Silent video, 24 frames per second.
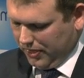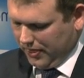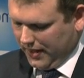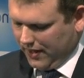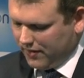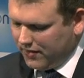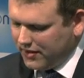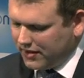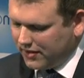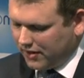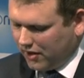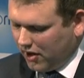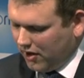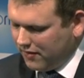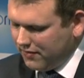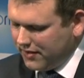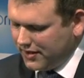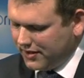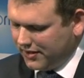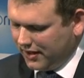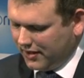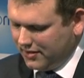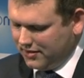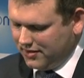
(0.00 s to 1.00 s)
there is a
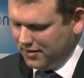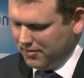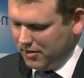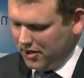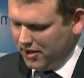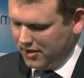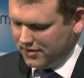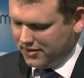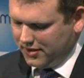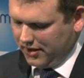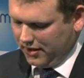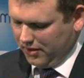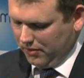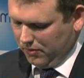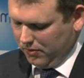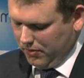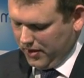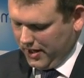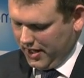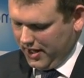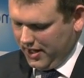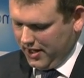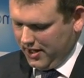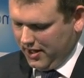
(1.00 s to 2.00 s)
conversation emerging that
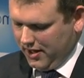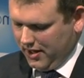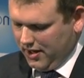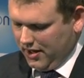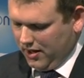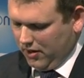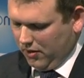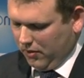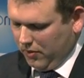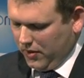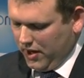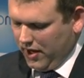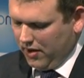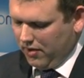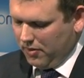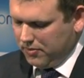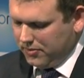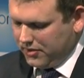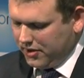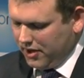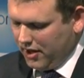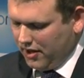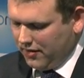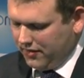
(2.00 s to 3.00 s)
we are
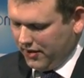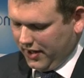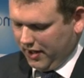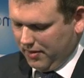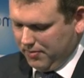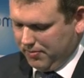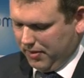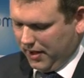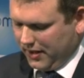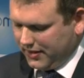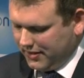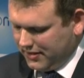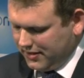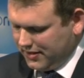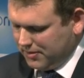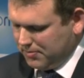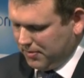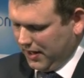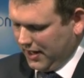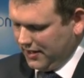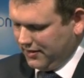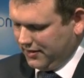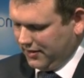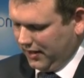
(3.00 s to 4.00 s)
observing and
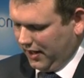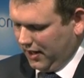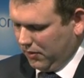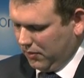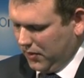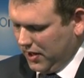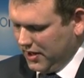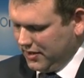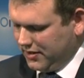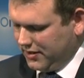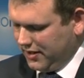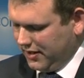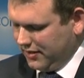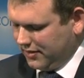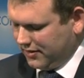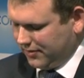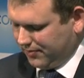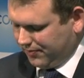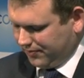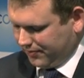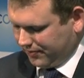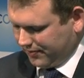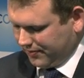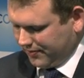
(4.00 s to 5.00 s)
participating in, which
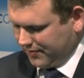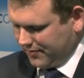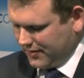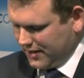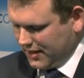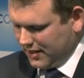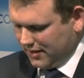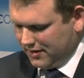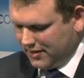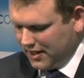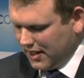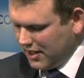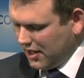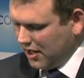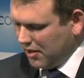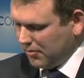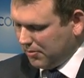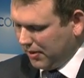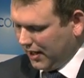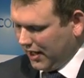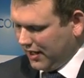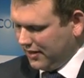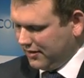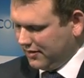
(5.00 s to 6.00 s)
is
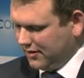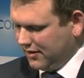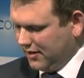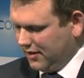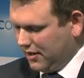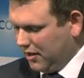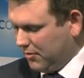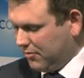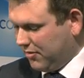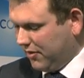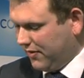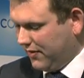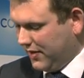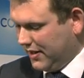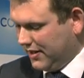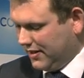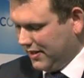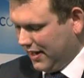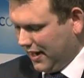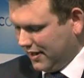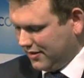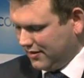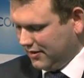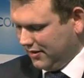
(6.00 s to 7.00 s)
taking place at a number of
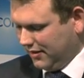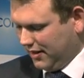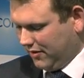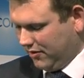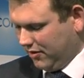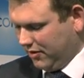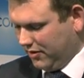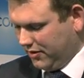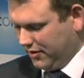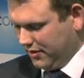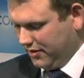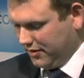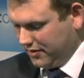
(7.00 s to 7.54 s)
international levels